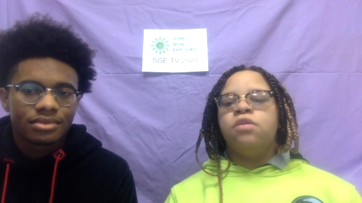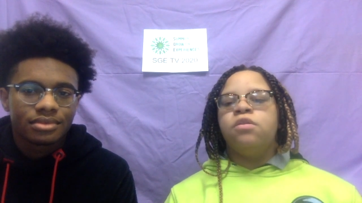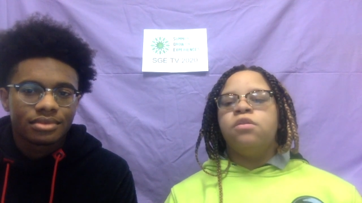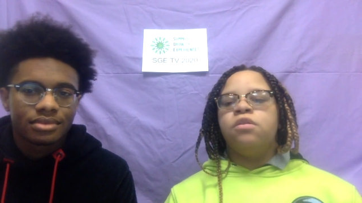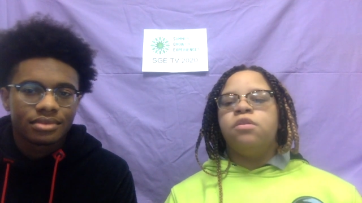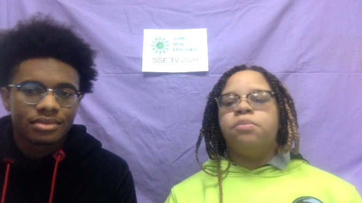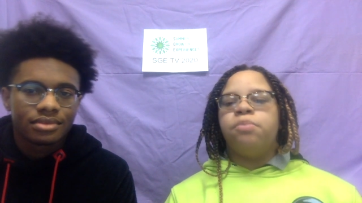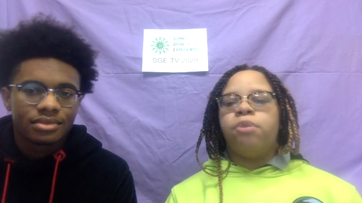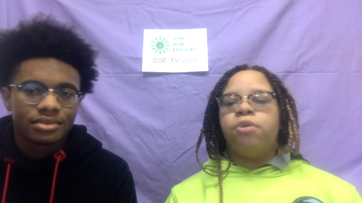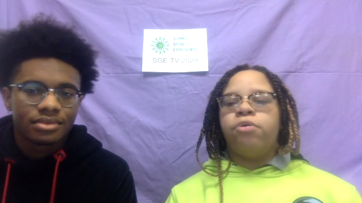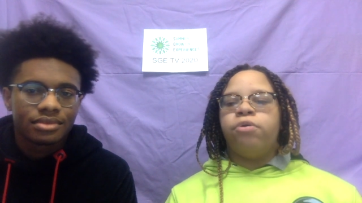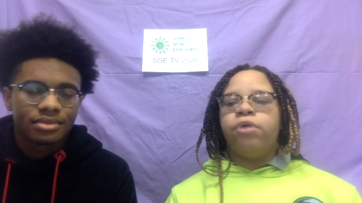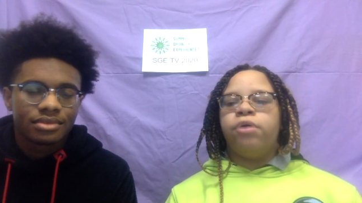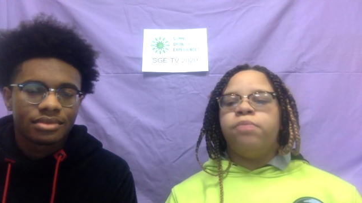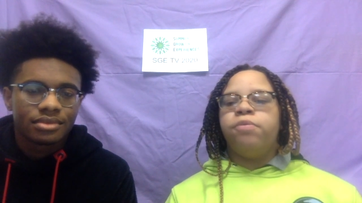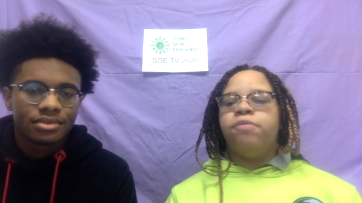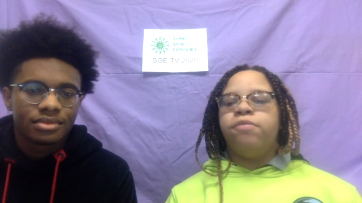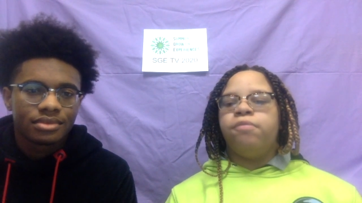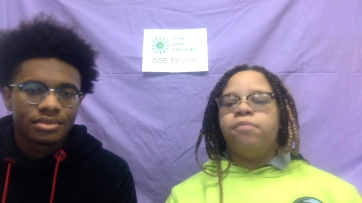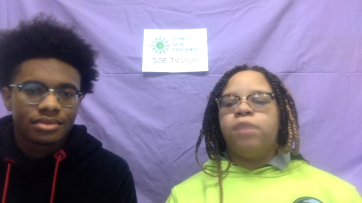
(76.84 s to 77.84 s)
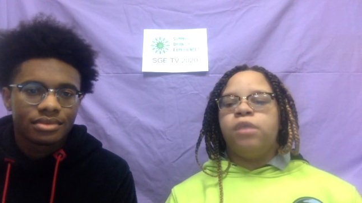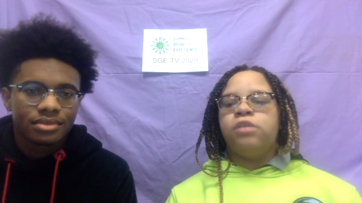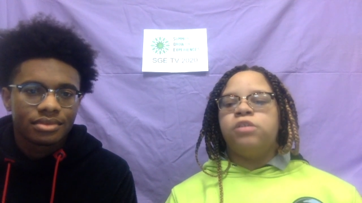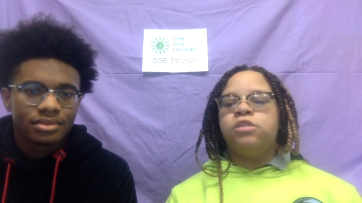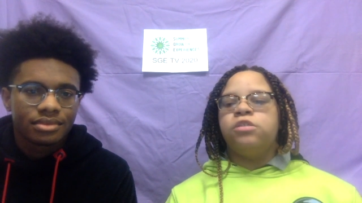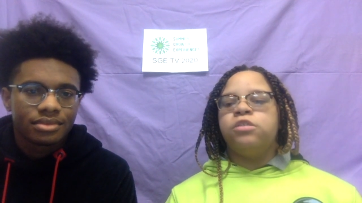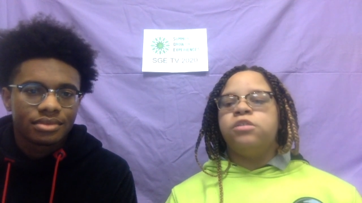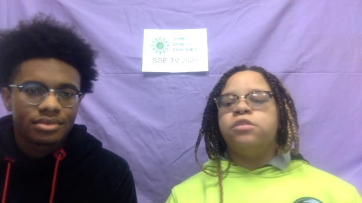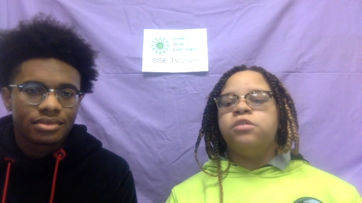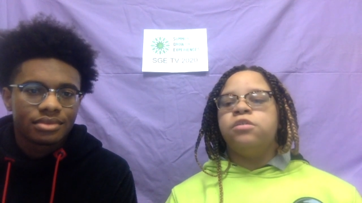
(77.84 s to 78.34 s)
Speaker 1: The program
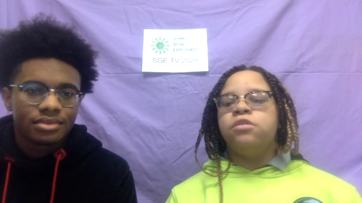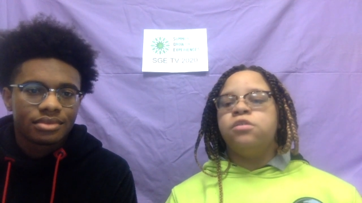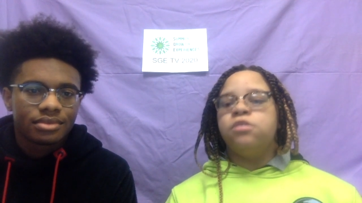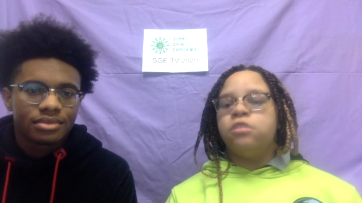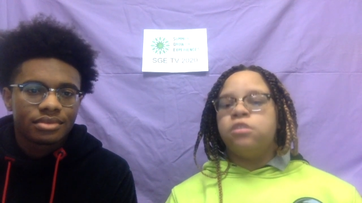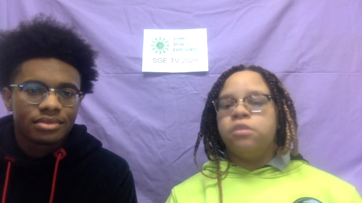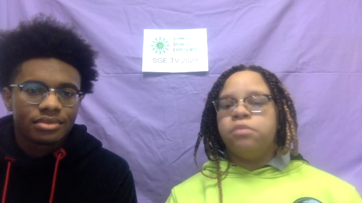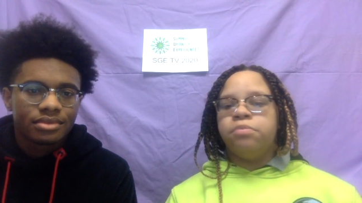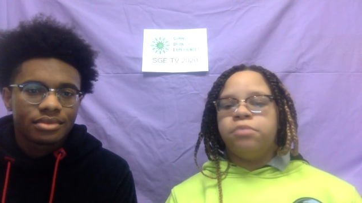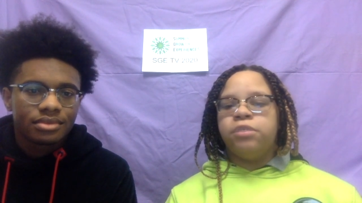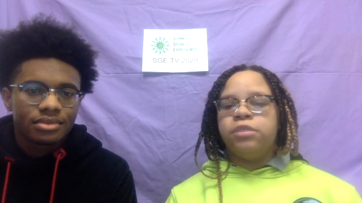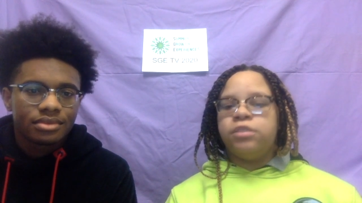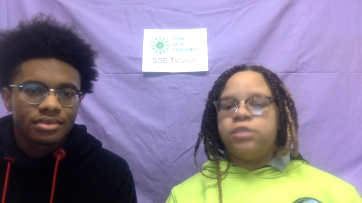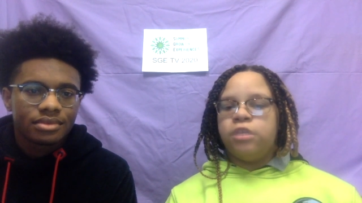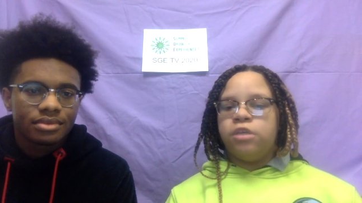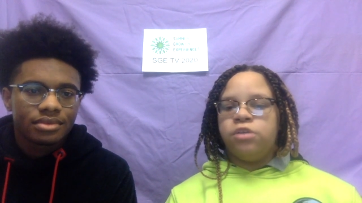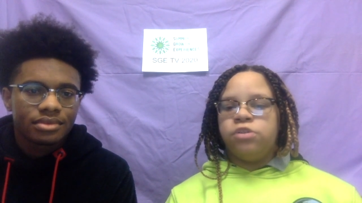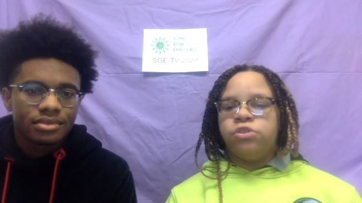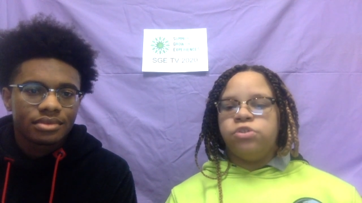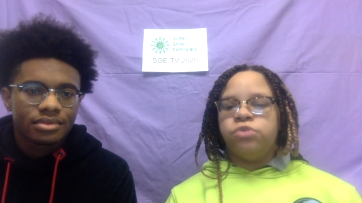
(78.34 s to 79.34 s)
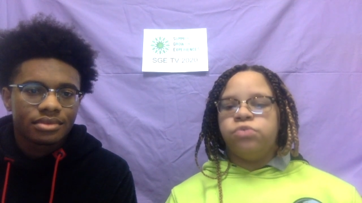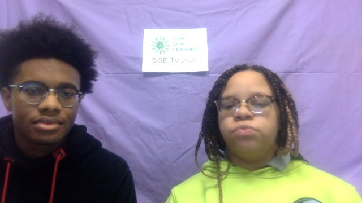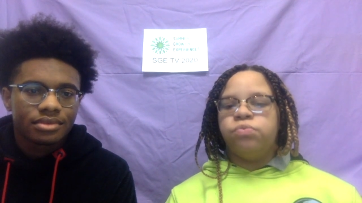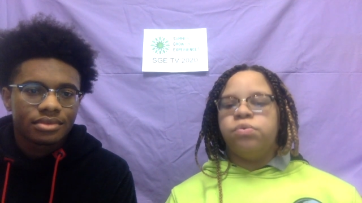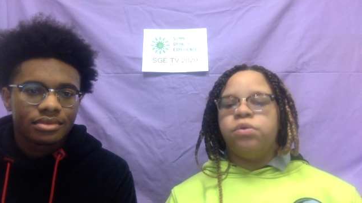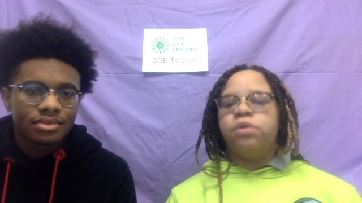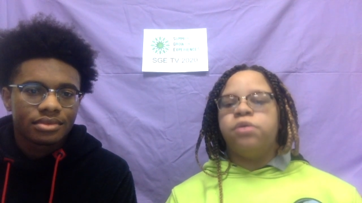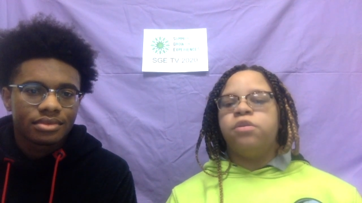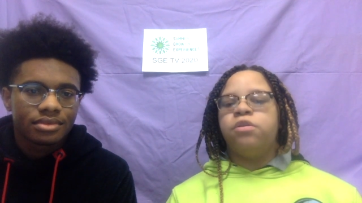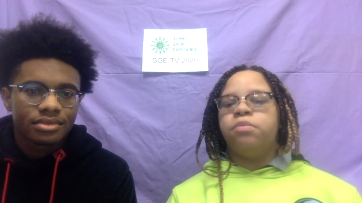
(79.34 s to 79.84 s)
information simply tells you
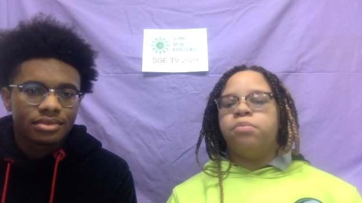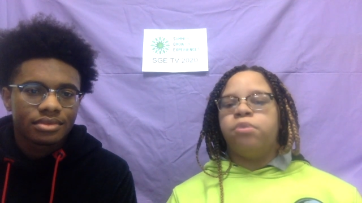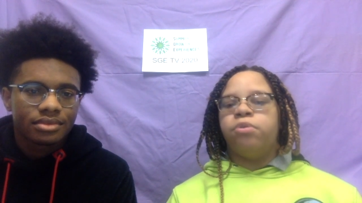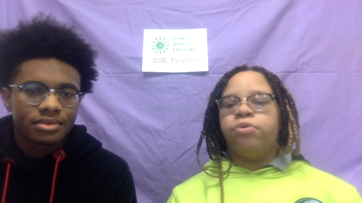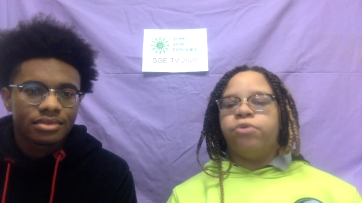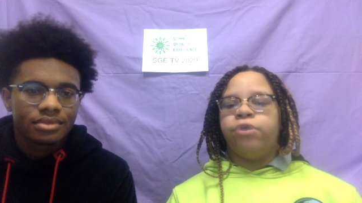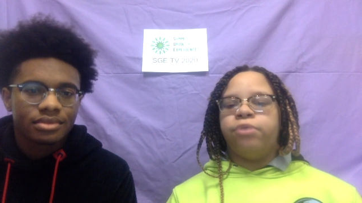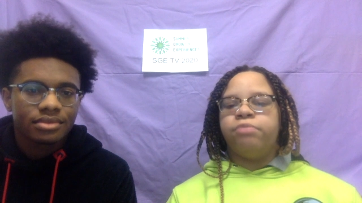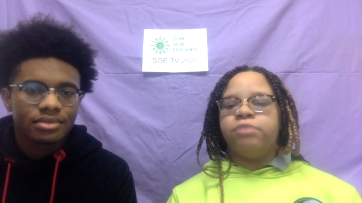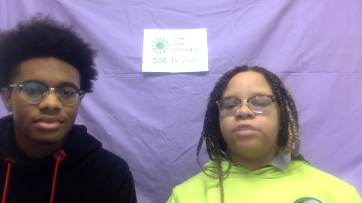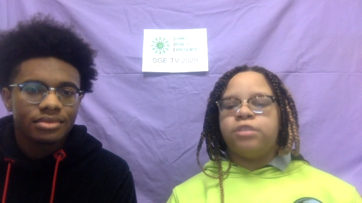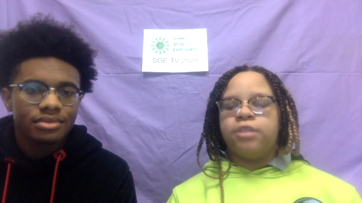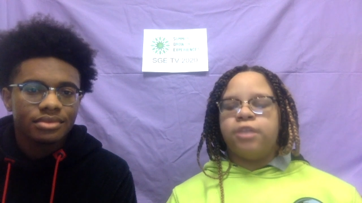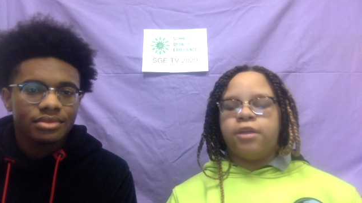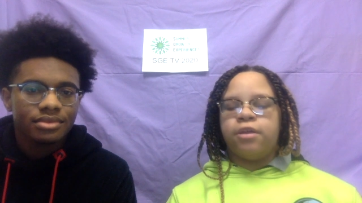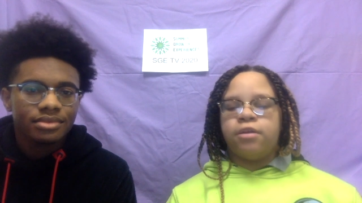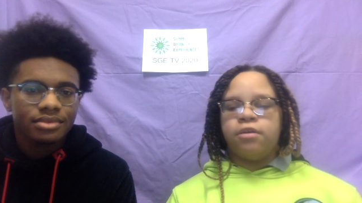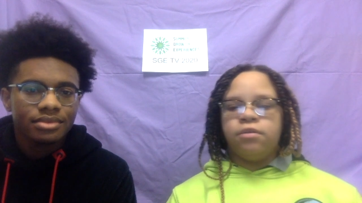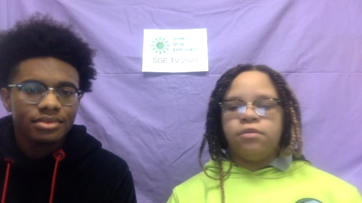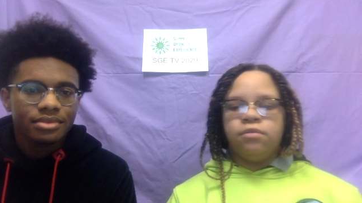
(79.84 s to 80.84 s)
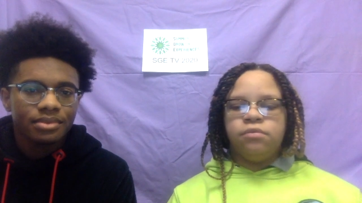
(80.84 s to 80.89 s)
what the program is like.